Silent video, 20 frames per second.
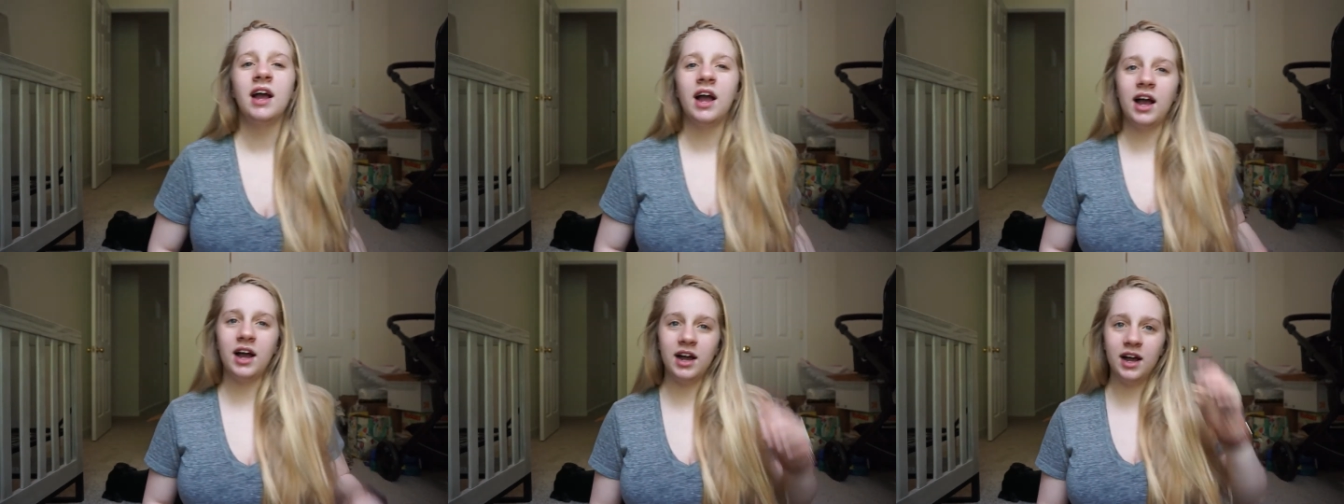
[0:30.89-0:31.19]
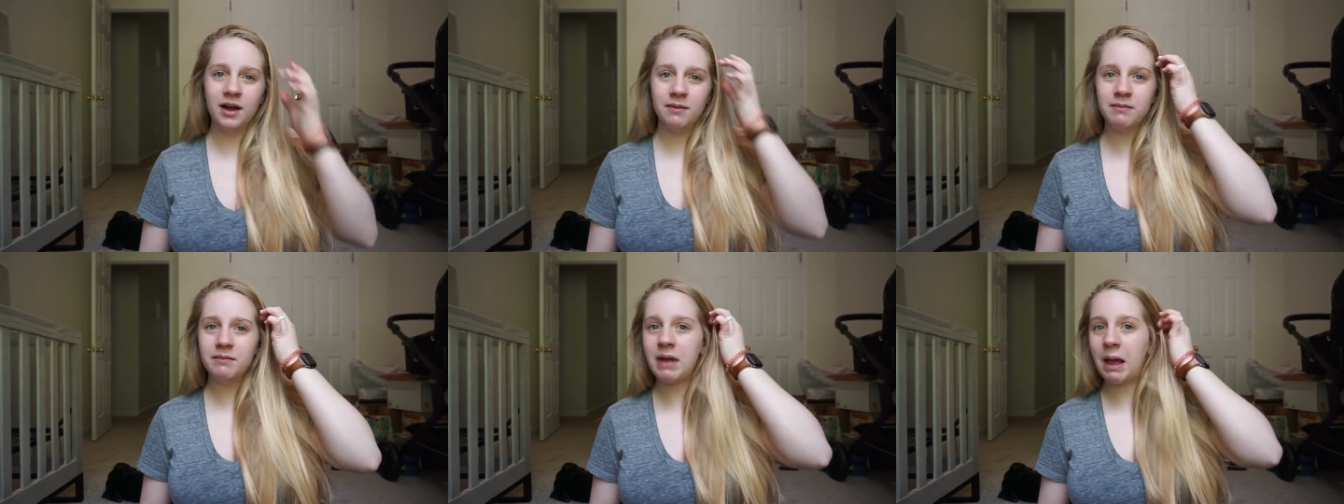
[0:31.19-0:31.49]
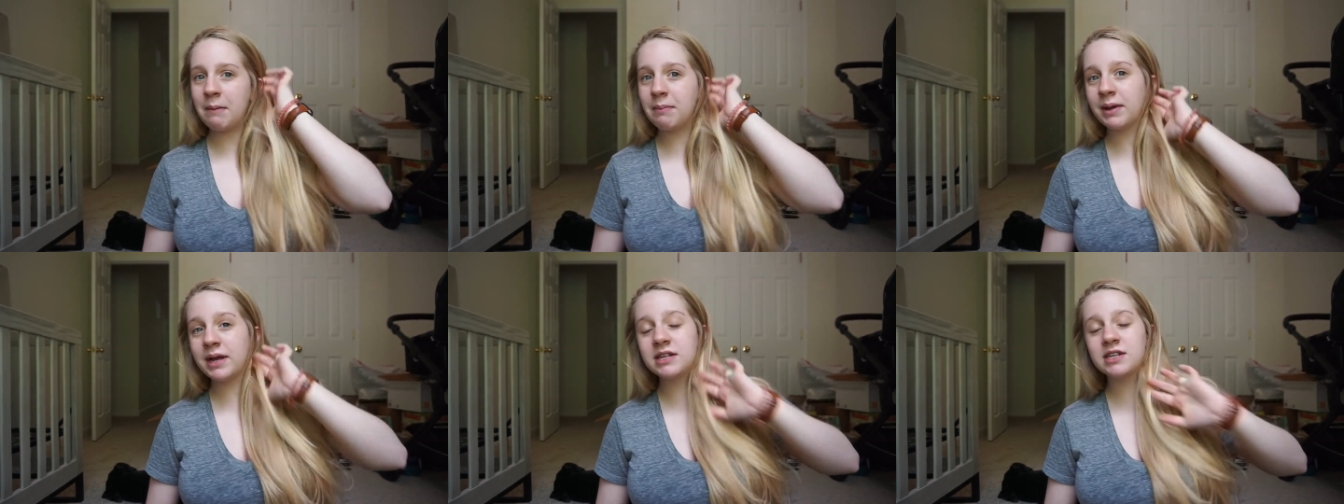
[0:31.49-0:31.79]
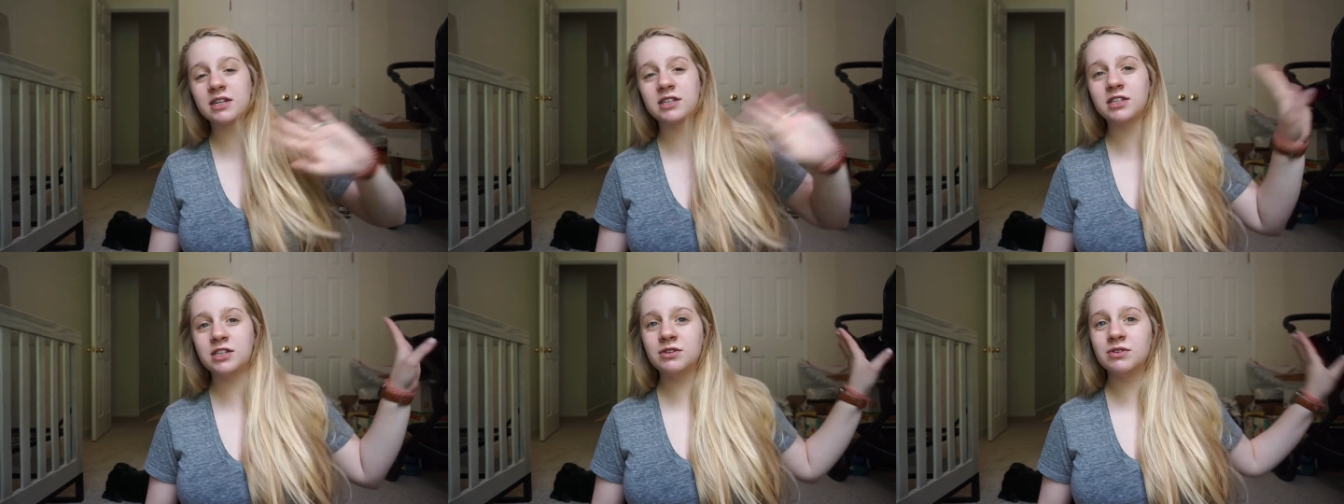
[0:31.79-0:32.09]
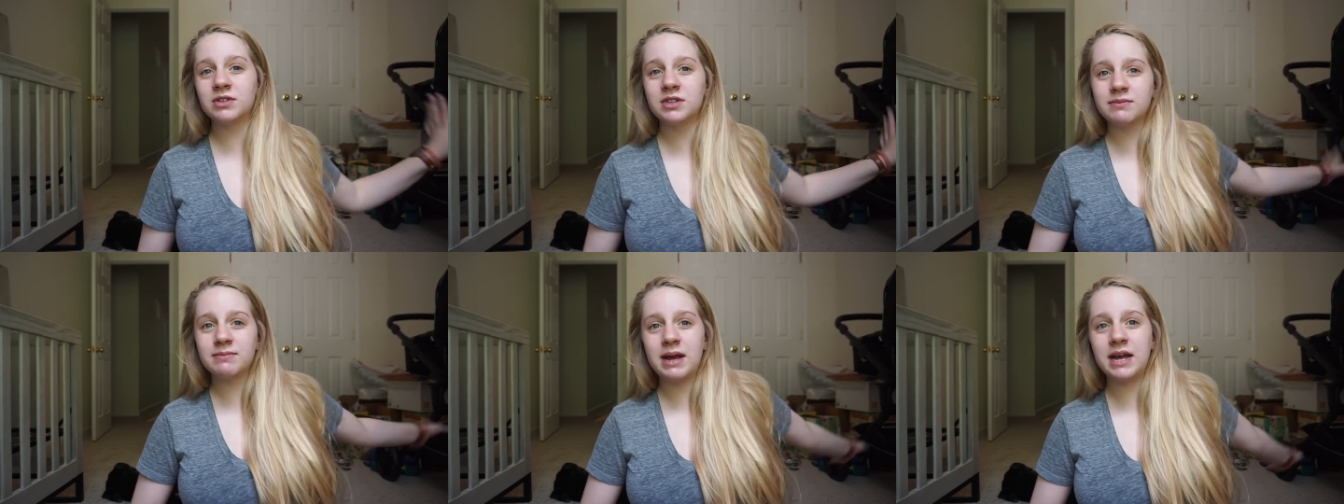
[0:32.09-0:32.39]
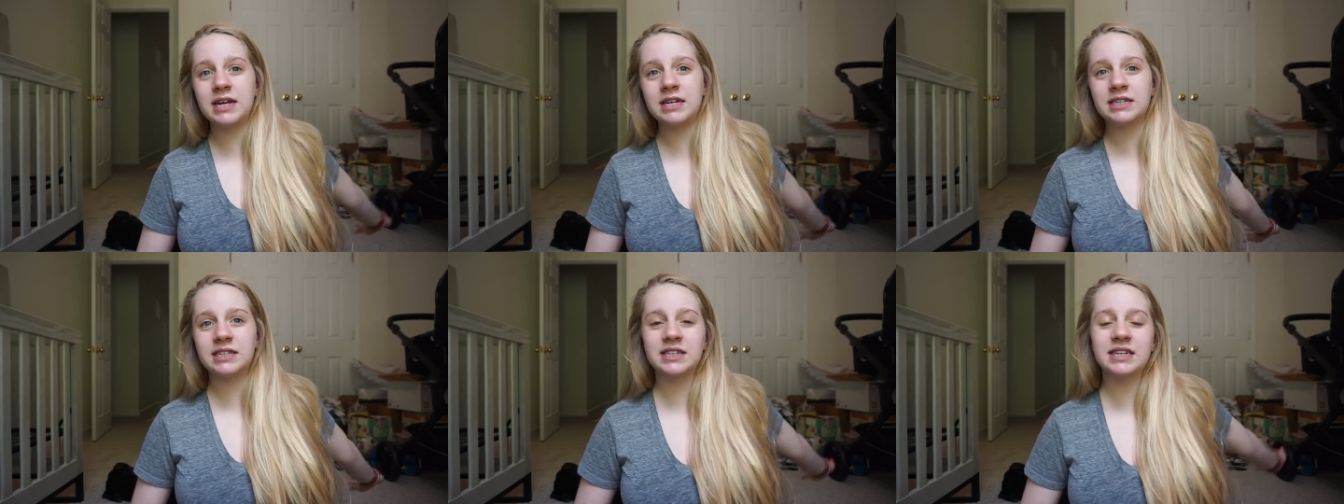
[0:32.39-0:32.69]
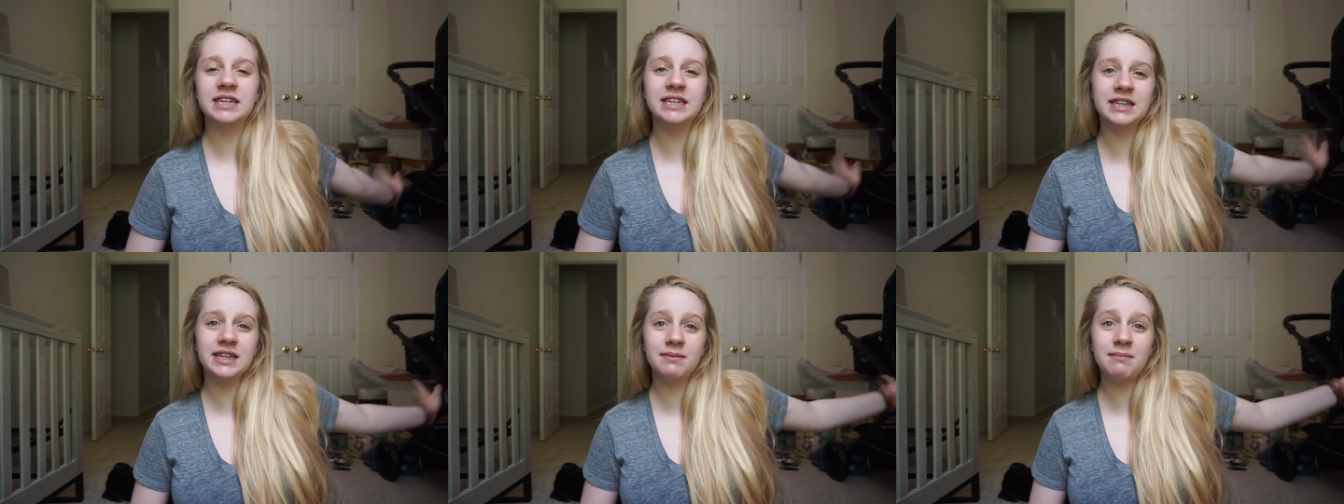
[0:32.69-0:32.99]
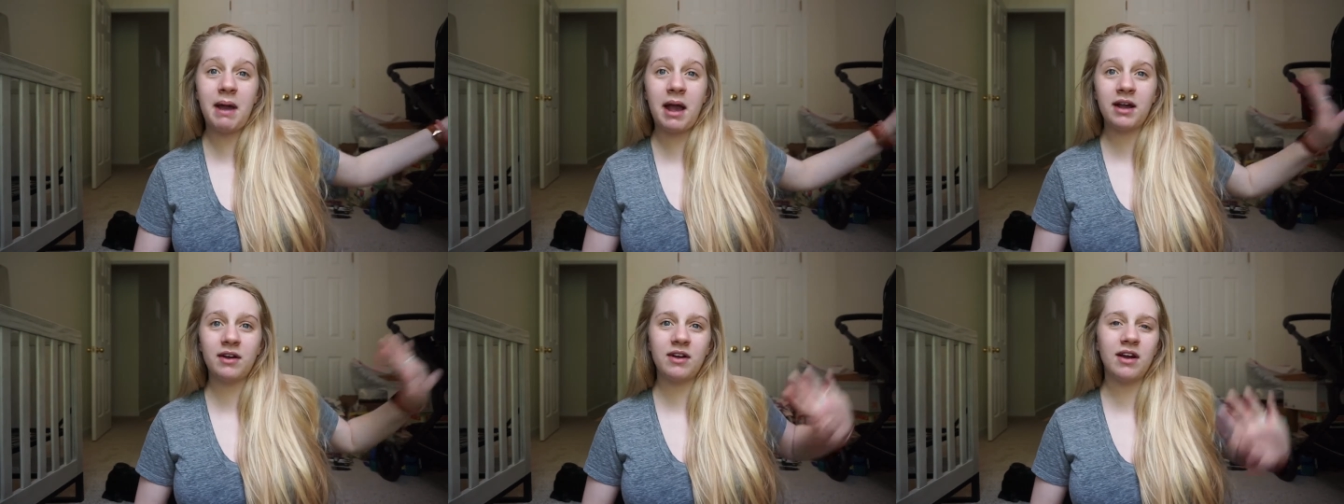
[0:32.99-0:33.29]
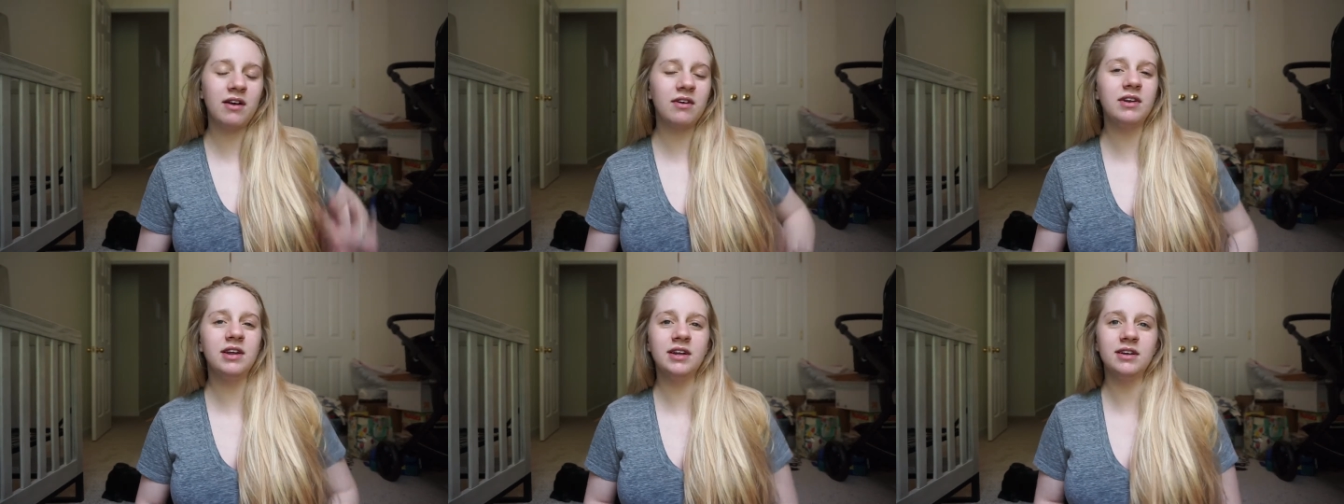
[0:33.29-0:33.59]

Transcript: Um, and please excuse the mess in the background.